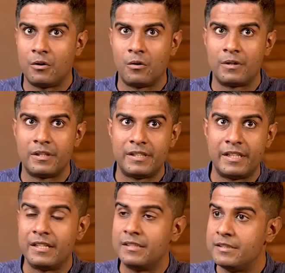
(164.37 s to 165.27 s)
or
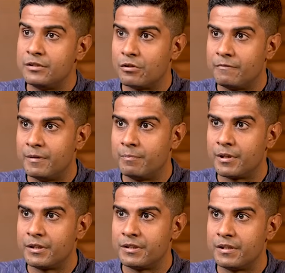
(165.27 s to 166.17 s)
tendencies of
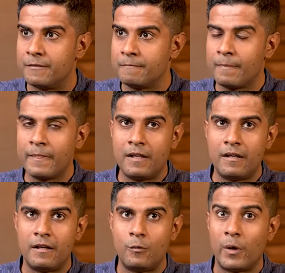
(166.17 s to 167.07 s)
depression
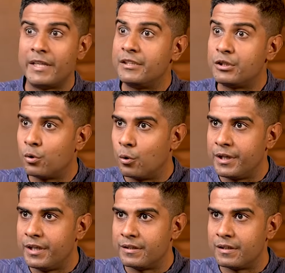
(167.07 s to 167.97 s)
and whitish
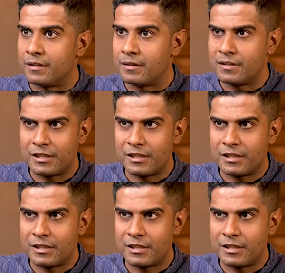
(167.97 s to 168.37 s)
coating in the tongue.